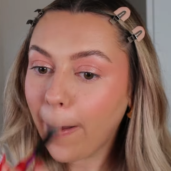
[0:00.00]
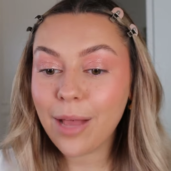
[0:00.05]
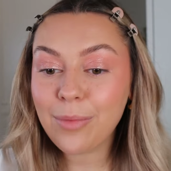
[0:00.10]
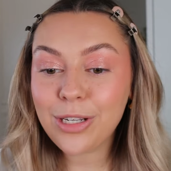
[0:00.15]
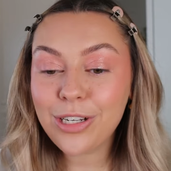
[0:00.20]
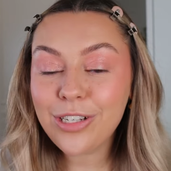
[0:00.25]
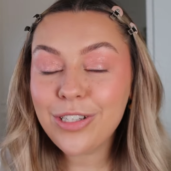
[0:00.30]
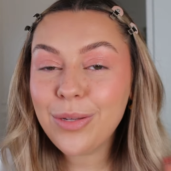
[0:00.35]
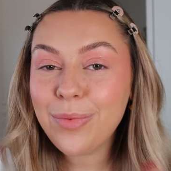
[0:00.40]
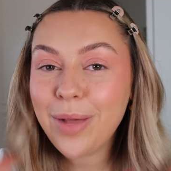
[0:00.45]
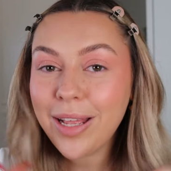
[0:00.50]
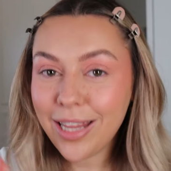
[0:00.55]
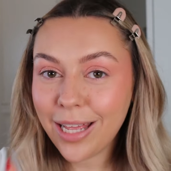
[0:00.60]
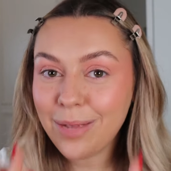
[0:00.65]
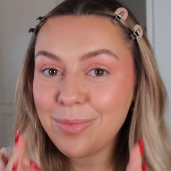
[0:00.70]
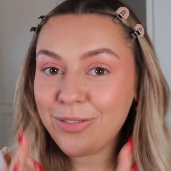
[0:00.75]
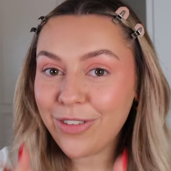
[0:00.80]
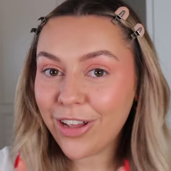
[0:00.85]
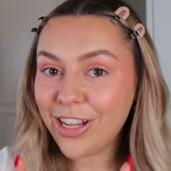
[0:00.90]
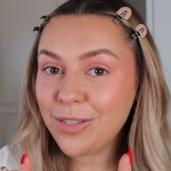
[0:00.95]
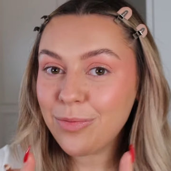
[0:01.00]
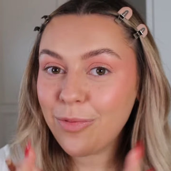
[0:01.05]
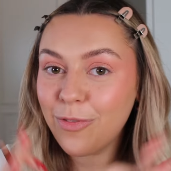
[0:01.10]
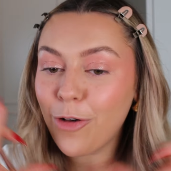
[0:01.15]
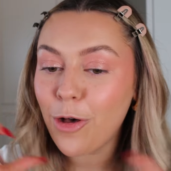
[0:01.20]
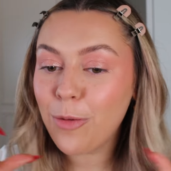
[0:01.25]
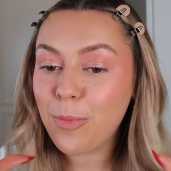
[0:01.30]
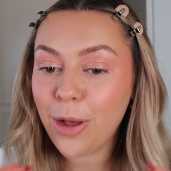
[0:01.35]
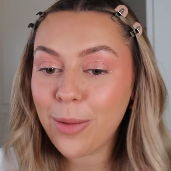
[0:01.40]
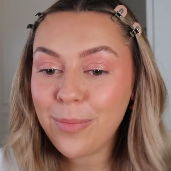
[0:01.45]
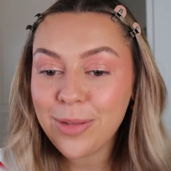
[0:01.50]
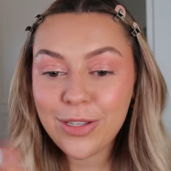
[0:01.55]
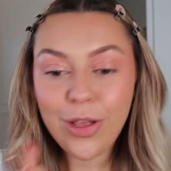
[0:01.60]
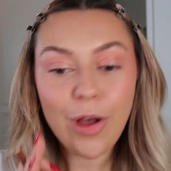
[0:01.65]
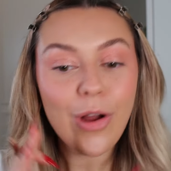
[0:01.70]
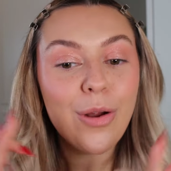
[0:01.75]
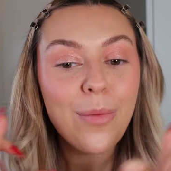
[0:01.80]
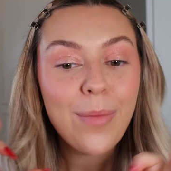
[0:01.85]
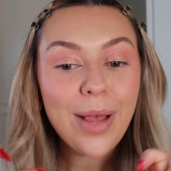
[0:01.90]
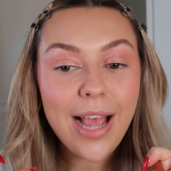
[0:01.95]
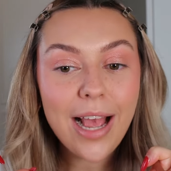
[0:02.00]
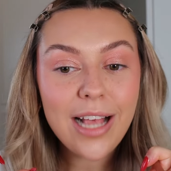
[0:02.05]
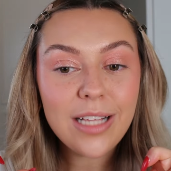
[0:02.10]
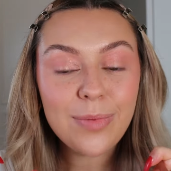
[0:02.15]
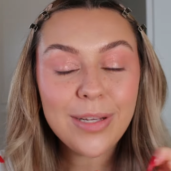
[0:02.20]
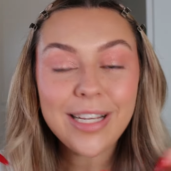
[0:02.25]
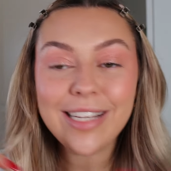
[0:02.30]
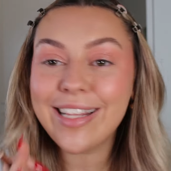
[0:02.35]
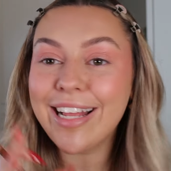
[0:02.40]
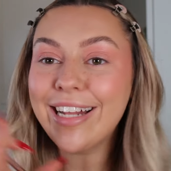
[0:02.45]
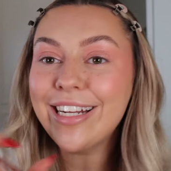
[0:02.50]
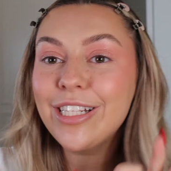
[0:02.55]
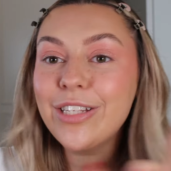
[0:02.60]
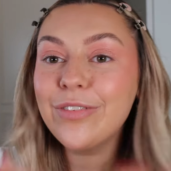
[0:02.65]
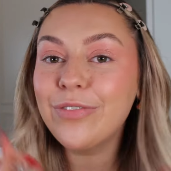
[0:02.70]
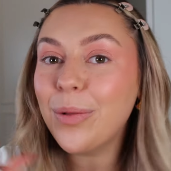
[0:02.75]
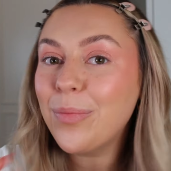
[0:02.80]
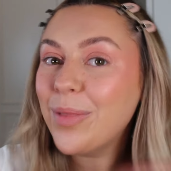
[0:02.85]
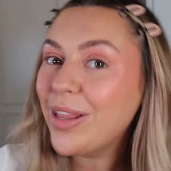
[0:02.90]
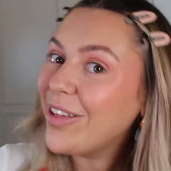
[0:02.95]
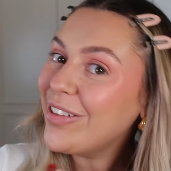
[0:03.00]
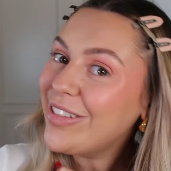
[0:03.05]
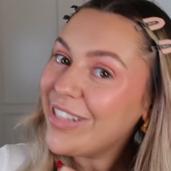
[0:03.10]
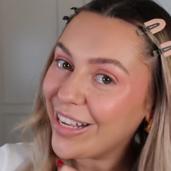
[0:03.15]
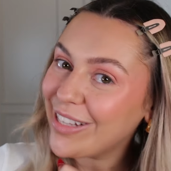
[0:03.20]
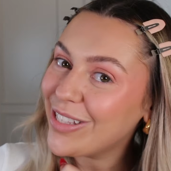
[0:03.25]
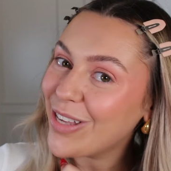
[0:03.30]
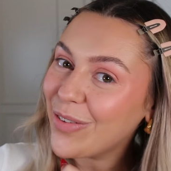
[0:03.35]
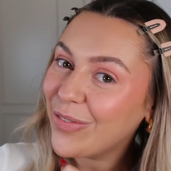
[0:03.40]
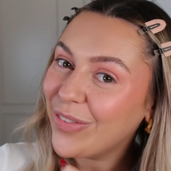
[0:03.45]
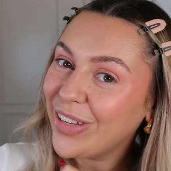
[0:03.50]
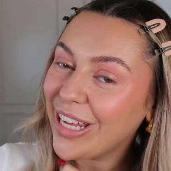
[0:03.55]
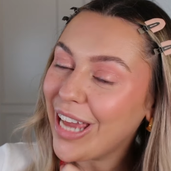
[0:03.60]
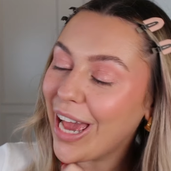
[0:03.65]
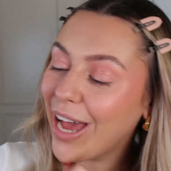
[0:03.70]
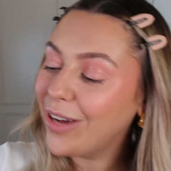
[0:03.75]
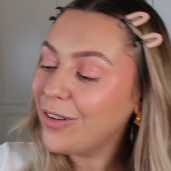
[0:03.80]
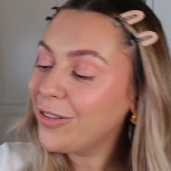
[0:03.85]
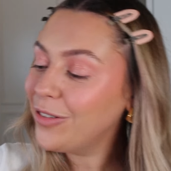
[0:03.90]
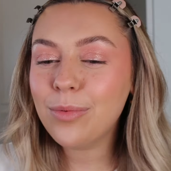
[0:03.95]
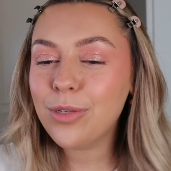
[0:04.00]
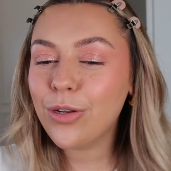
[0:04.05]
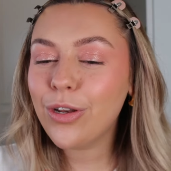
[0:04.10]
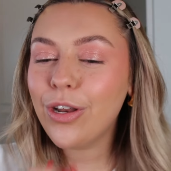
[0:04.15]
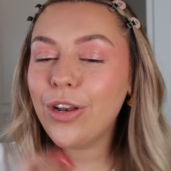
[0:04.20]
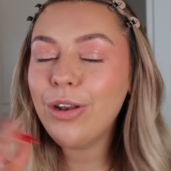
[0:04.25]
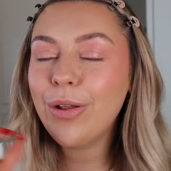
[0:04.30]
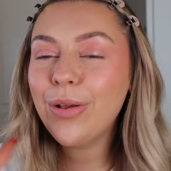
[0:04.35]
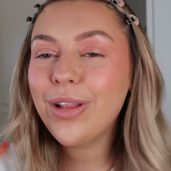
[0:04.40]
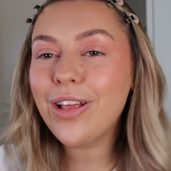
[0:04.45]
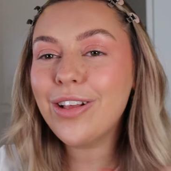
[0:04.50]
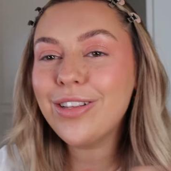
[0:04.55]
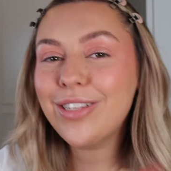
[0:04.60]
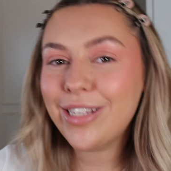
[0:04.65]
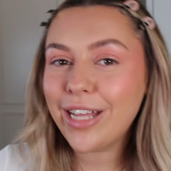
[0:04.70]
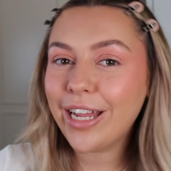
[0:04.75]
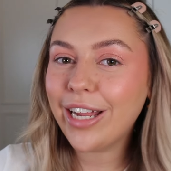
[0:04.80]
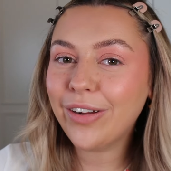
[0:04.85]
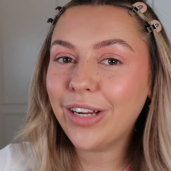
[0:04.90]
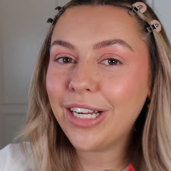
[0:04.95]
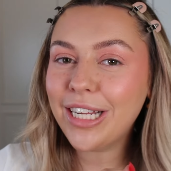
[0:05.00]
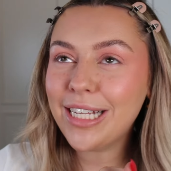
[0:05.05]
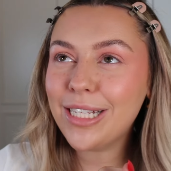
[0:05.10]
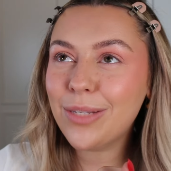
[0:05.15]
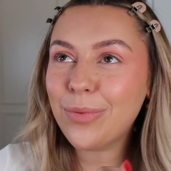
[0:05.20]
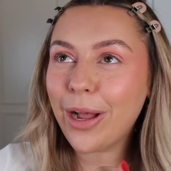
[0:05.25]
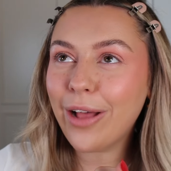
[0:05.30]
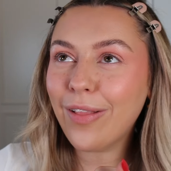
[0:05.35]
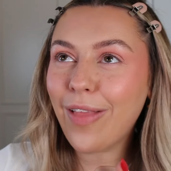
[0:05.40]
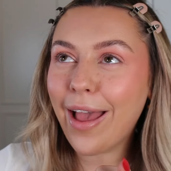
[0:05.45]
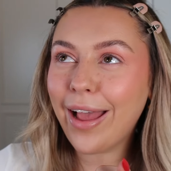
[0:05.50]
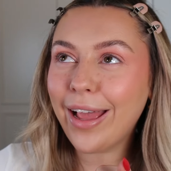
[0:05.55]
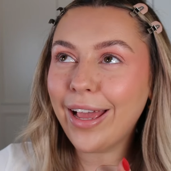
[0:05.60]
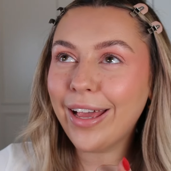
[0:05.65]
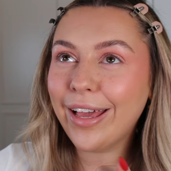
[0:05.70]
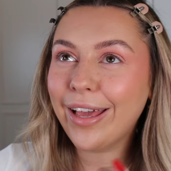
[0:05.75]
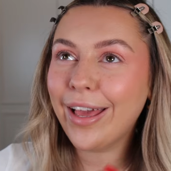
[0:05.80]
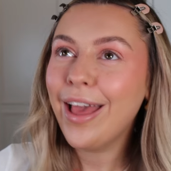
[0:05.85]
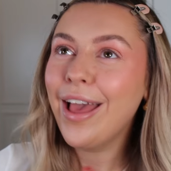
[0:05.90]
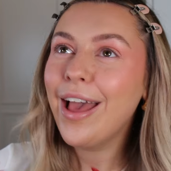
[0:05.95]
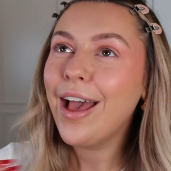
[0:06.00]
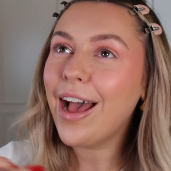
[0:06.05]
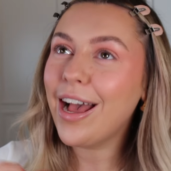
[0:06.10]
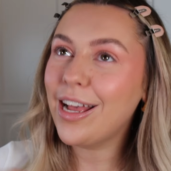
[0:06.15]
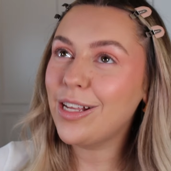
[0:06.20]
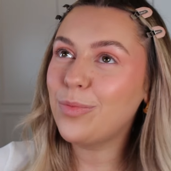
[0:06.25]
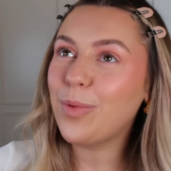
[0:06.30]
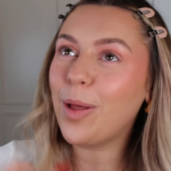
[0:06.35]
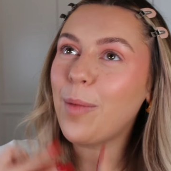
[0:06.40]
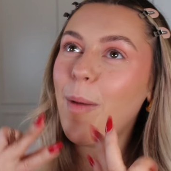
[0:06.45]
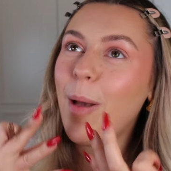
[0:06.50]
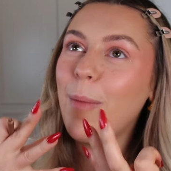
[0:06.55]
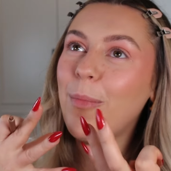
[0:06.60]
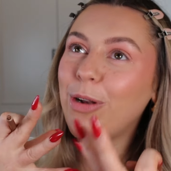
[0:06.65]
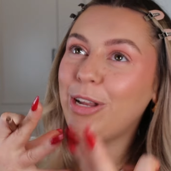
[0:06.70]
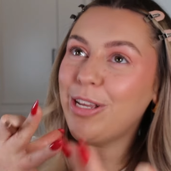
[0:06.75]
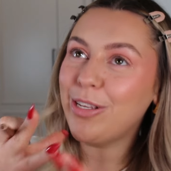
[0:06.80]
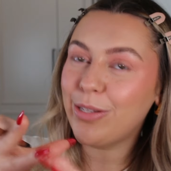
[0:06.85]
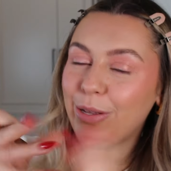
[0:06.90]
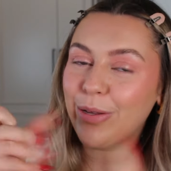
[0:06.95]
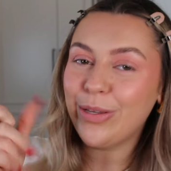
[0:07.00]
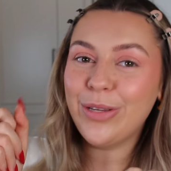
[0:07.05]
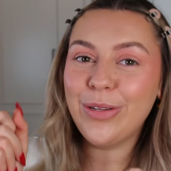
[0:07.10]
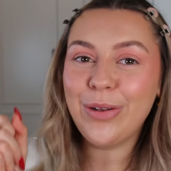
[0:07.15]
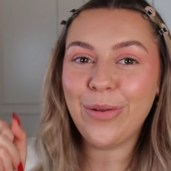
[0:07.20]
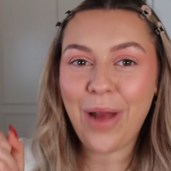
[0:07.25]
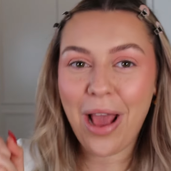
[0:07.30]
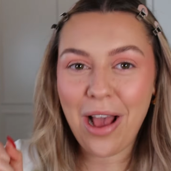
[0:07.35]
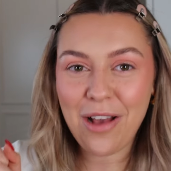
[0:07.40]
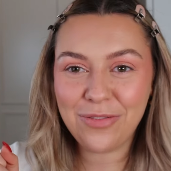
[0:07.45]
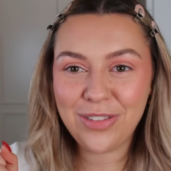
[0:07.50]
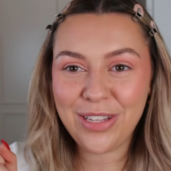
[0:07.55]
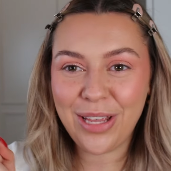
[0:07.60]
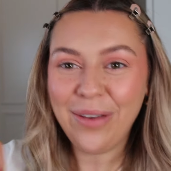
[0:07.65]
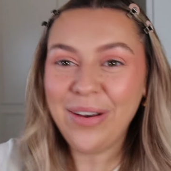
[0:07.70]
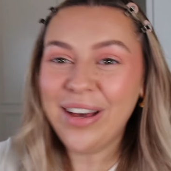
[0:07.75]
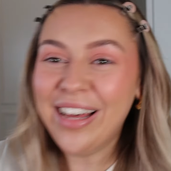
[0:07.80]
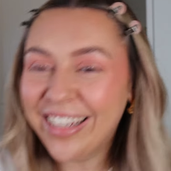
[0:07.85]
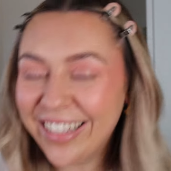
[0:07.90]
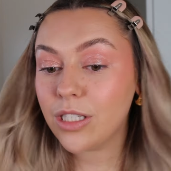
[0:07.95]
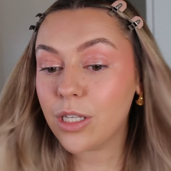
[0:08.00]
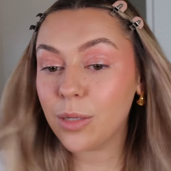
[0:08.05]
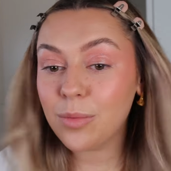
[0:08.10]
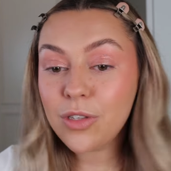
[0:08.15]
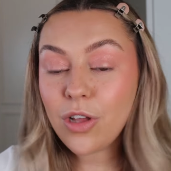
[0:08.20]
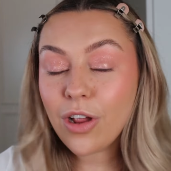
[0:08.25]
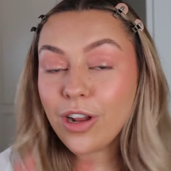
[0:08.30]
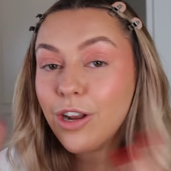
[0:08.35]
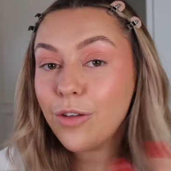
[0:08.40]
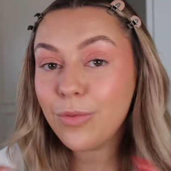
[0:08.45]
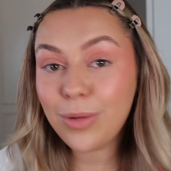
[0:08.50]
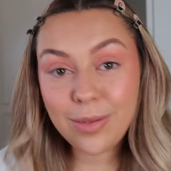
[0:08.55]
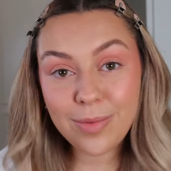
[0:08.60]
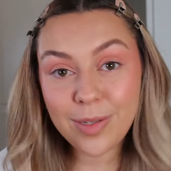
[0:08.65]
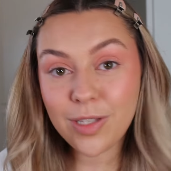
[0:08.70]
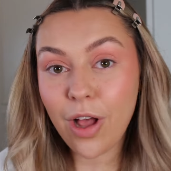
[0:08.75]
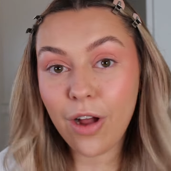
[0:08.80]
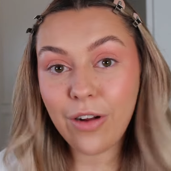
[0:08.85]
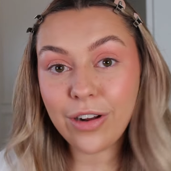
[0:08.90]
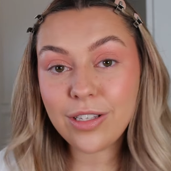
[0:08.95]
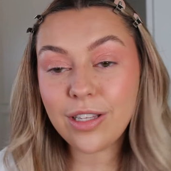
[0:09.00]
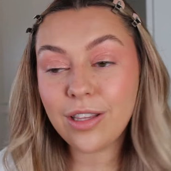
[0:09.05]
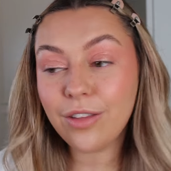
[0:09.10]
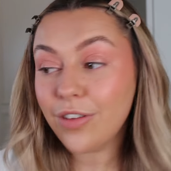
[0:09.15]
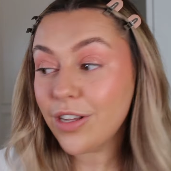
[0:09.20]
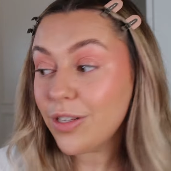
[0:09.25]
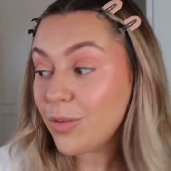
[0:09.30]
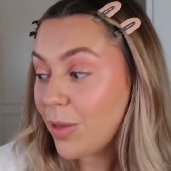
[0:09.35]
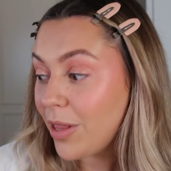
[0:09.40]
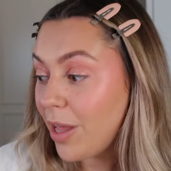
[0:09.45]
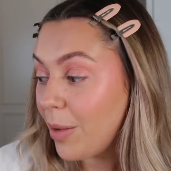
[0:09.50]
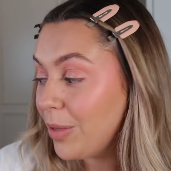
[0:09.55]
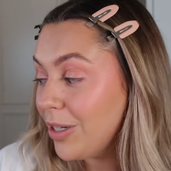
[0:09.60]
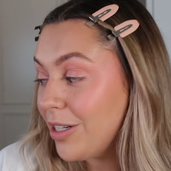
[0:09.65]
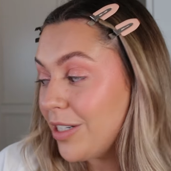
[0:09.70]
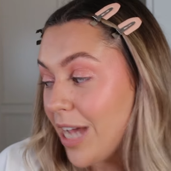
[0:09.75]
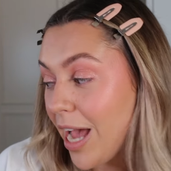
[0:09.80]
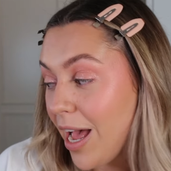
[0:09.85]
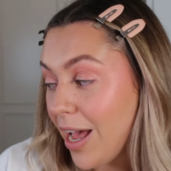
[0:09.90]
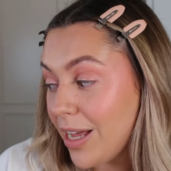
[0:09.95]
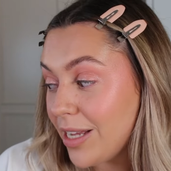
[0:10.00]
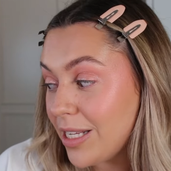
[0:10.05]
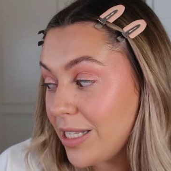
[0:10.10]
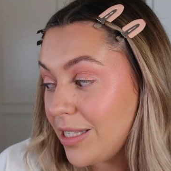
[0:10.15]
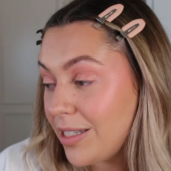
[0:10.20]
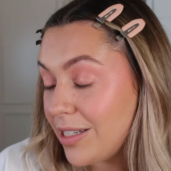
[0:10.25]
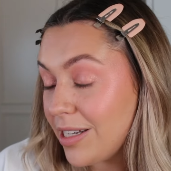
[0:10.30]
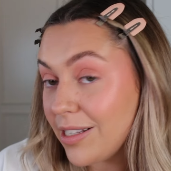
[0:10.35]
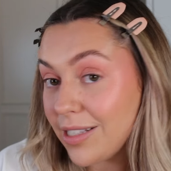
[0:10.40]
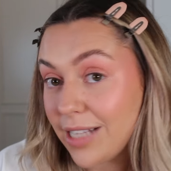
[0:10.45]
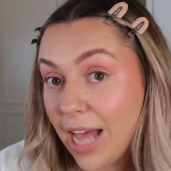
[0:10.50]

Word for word: I'm going to do my lips first before putting mascara on my eyes because I need to film a little TikTok video. I'm doing a new little series where like I spend my money so you don't have to. So I'm starting off with mascaras, and the first one that I'm going to test is